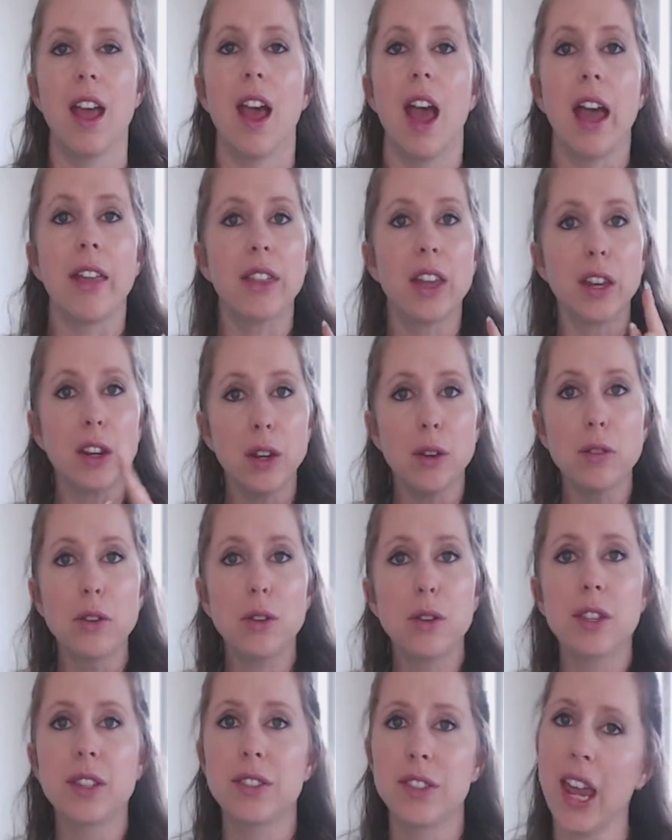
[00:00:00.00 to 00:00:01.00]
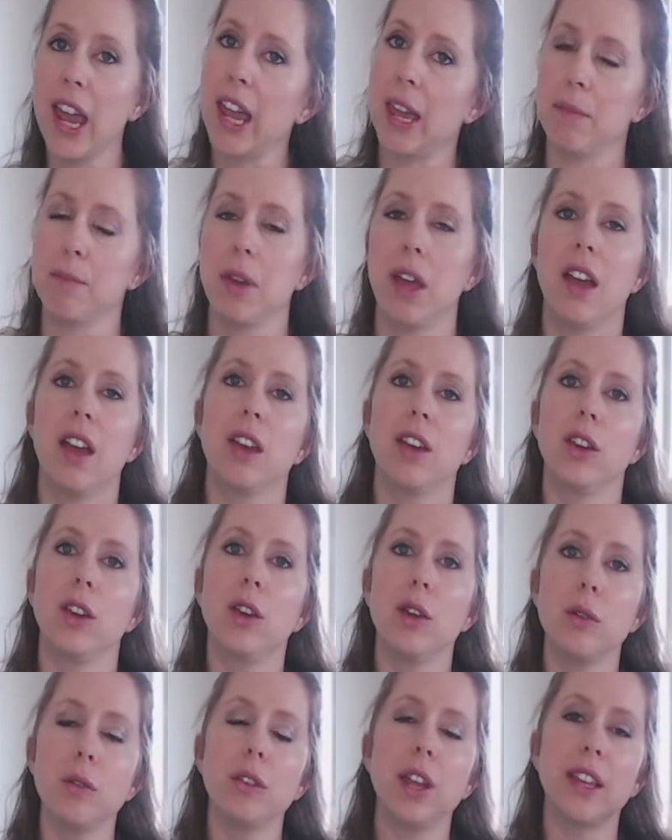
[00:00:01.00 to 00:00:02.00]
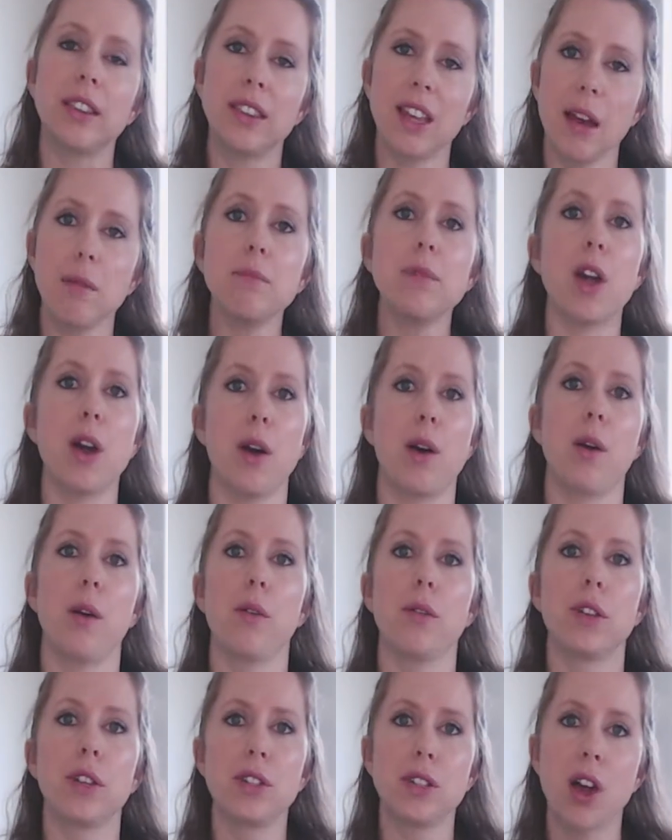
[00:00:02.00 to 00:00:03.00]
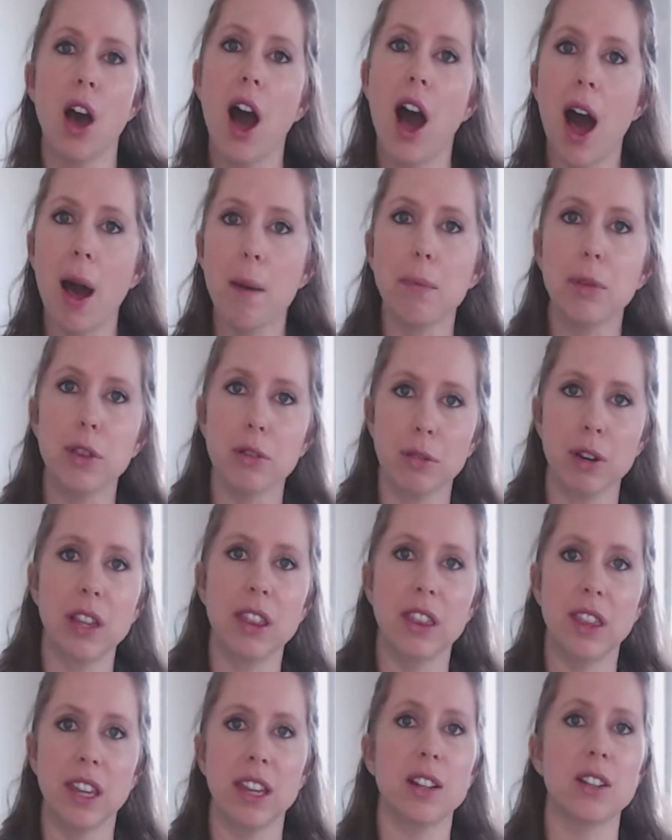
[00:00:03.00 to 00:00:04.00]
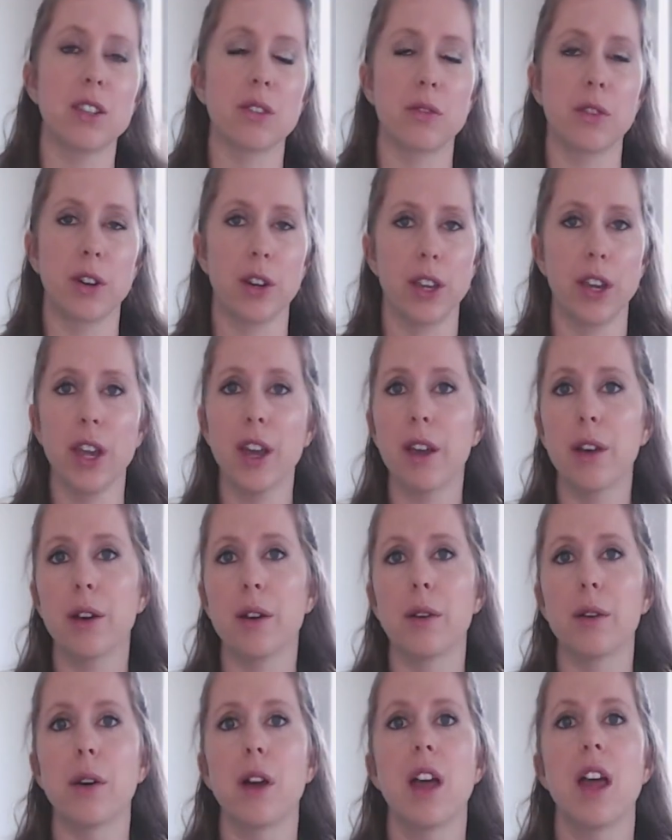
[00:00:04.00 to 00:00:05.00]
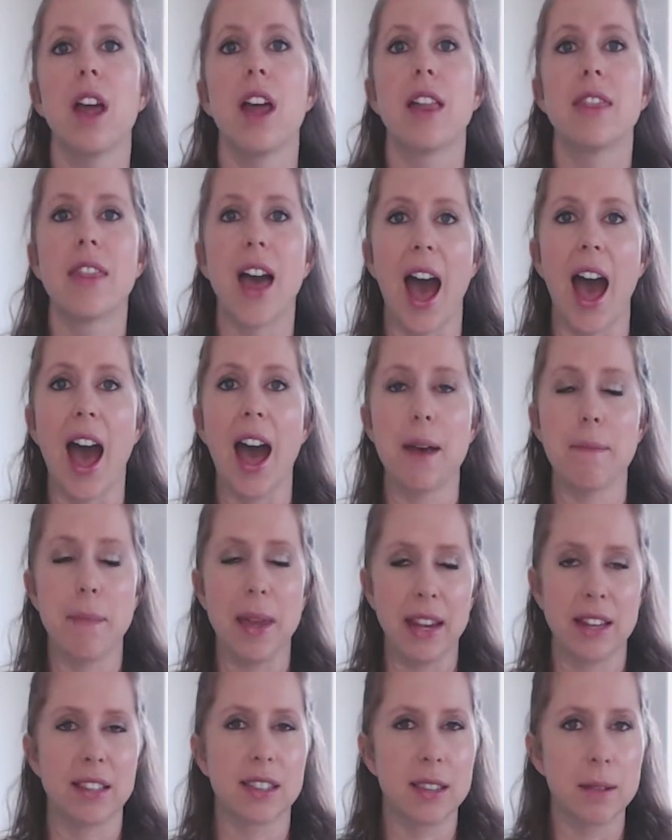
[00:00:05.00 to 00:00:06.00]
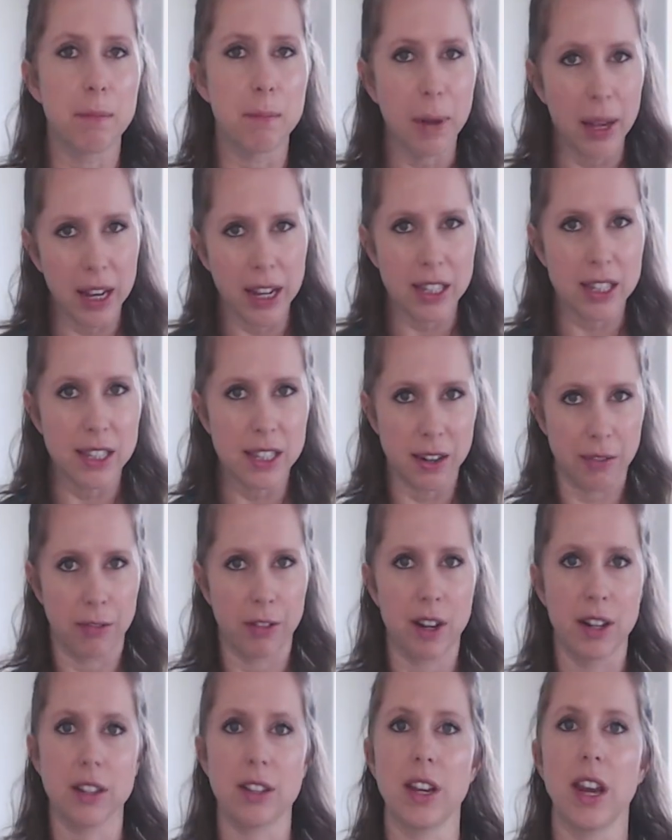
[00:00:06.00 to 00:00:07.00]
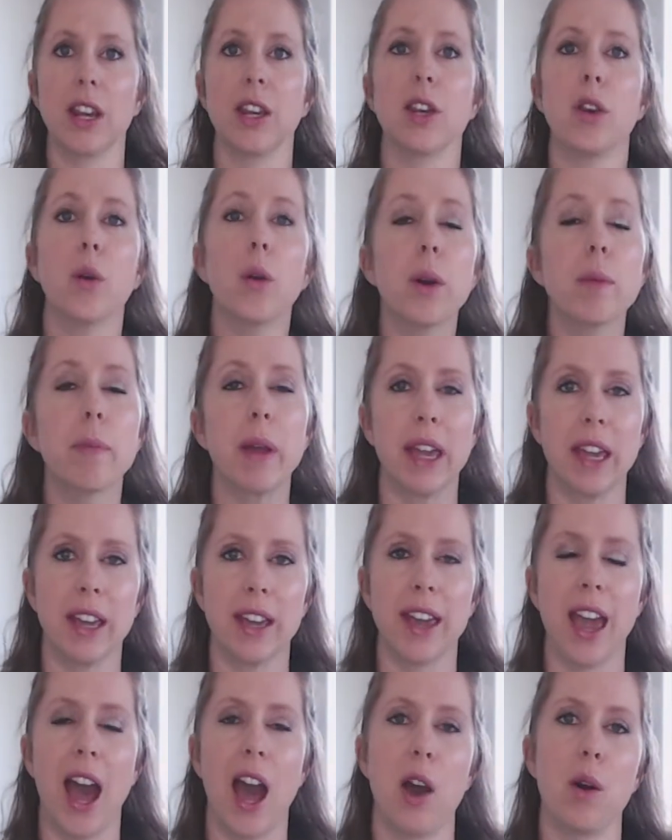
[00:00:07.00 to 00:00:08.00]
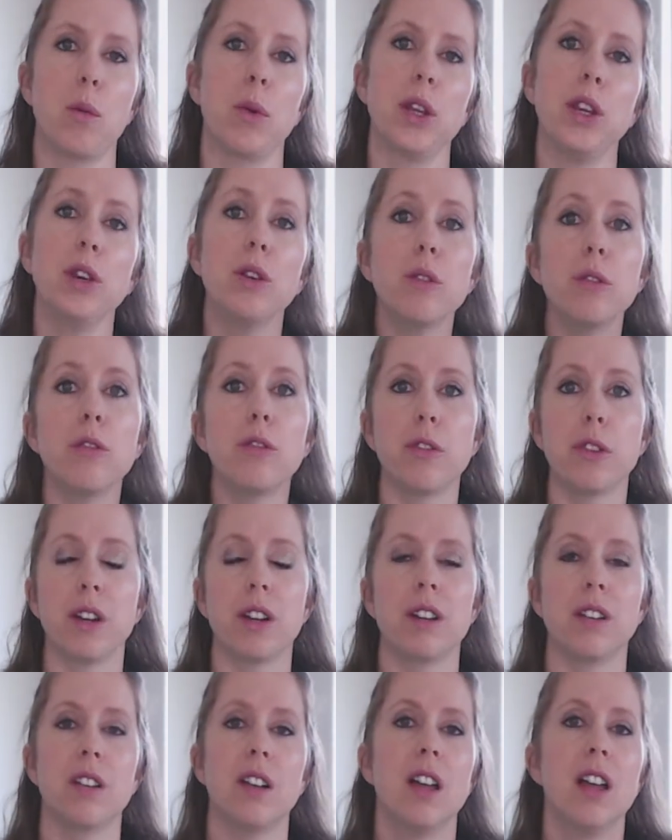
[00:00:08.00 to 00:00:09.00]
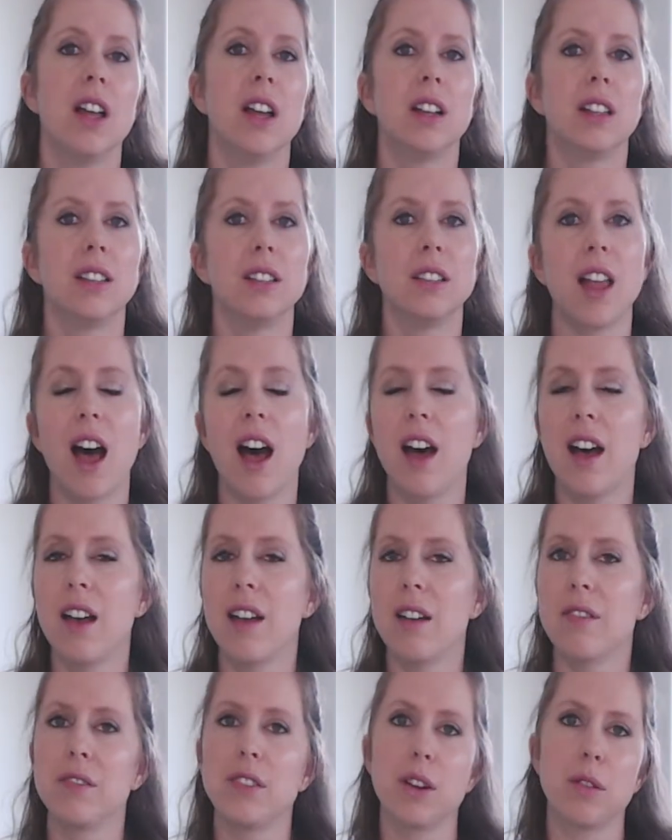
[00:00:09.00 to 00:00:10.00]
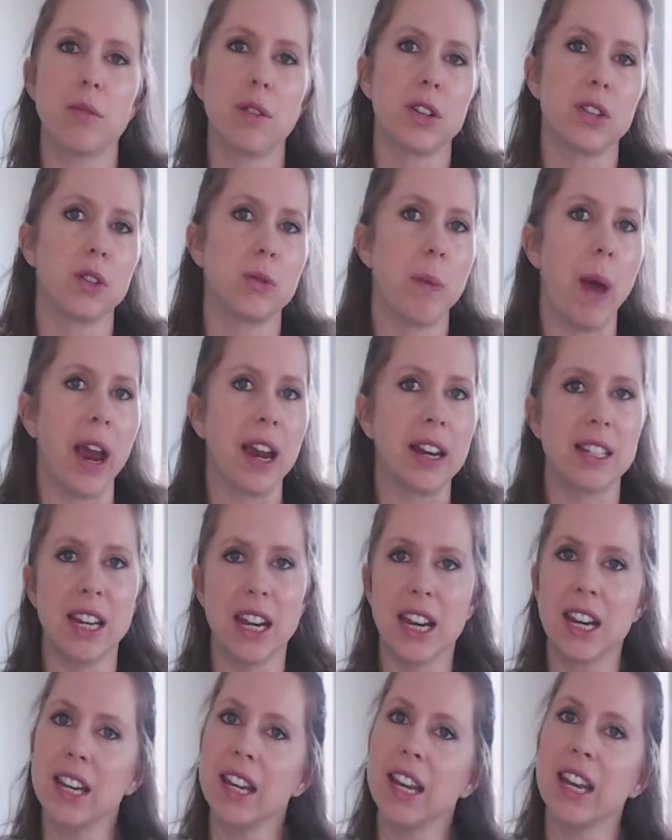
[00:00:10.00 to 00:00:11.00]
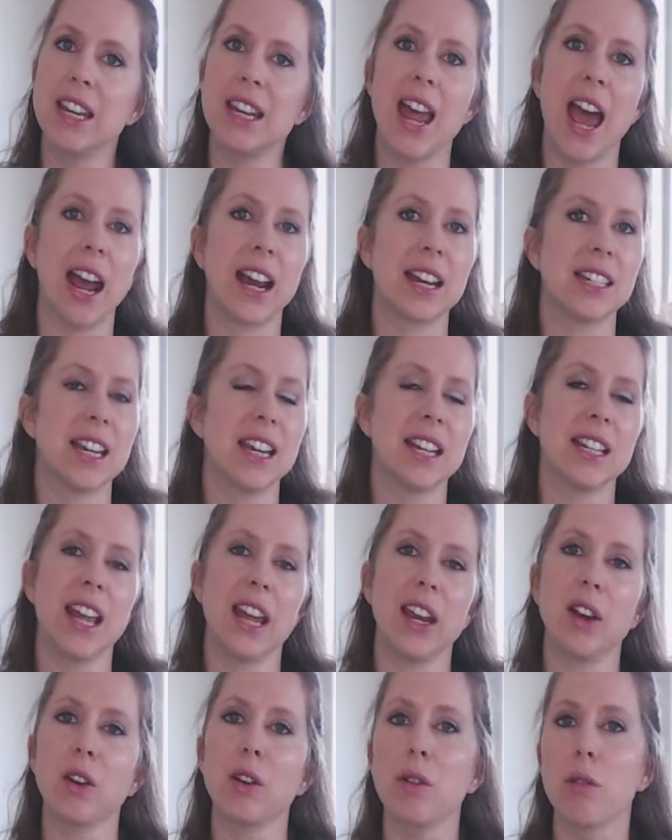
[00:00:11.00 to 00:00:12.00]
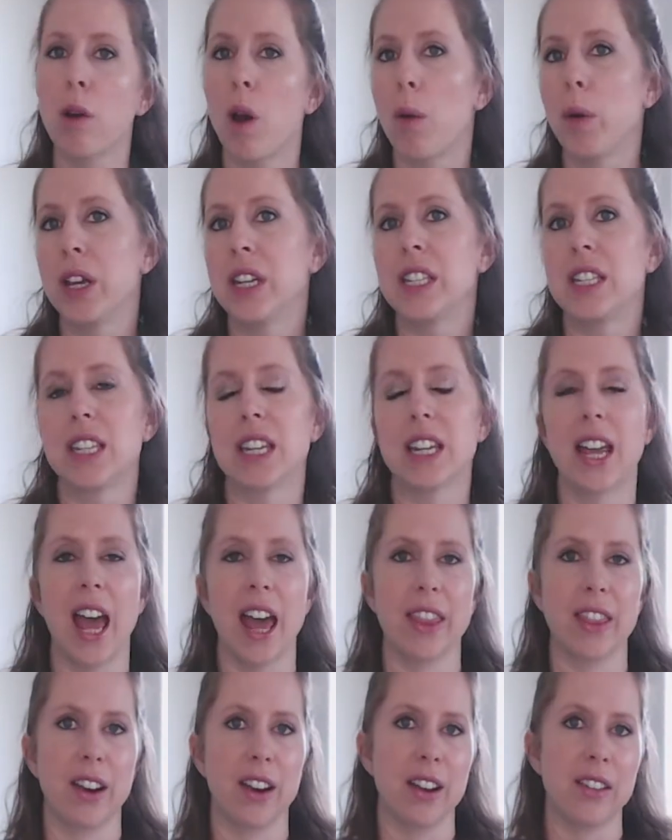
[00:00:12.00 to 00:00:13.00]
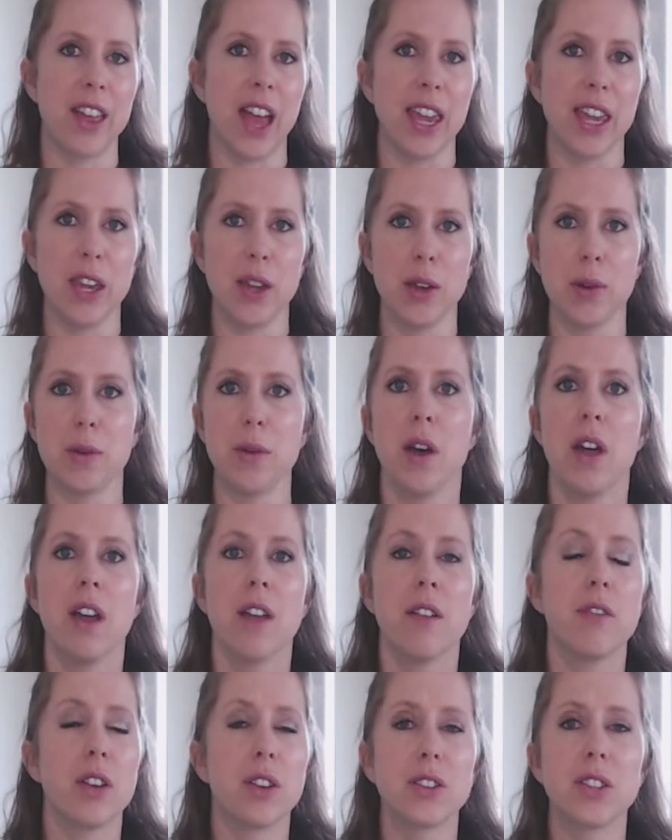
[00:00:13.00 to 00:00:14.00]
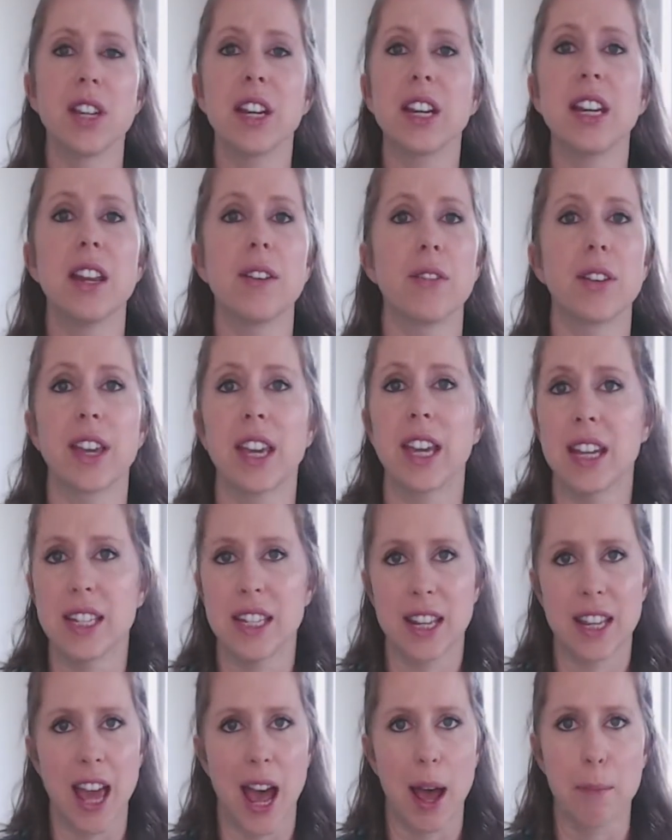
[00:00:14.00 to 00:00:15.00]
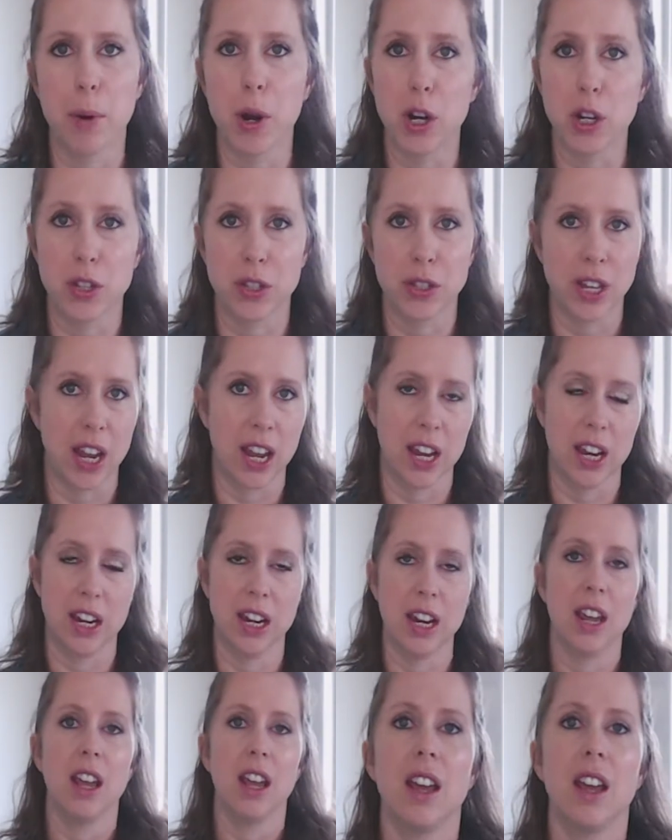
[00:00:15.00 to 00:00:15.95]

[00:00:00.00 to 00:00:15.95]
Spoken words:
And then you do the same. You let them know the top 3 things for you that makes the biggest difference in your bank account when you feel loved, respected, connected, that you're growing together, that you feel significant to that person.